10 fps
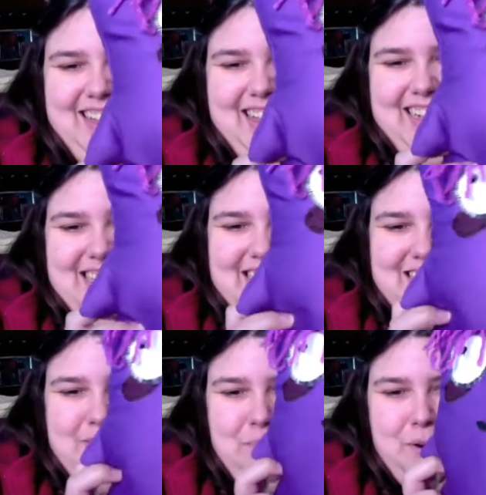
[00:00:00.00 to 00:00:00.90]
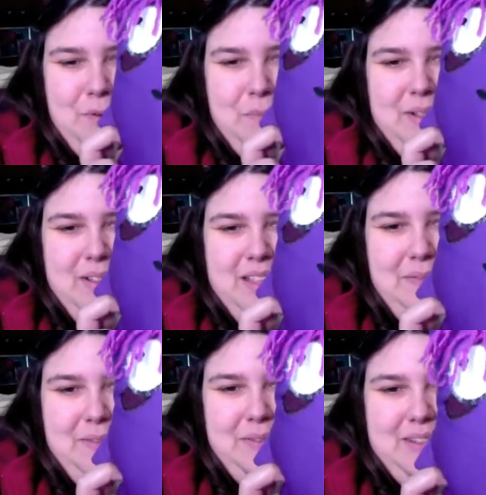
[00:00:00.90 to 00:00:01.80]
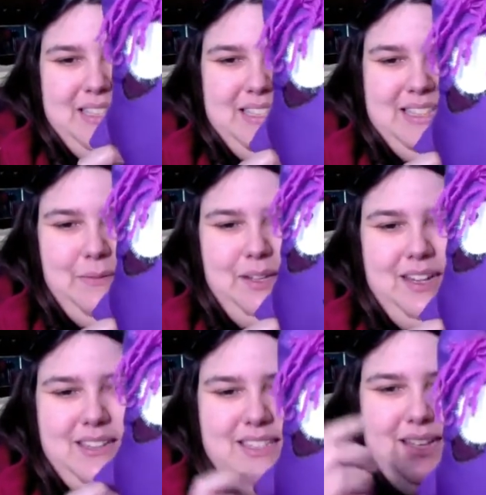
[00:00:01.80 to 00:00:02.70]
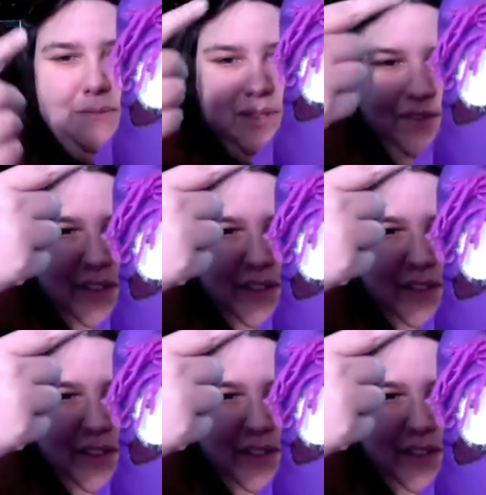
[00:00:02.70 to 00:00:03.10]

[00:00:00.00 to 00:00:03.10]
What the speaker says: I did this in purple and went with the same concept of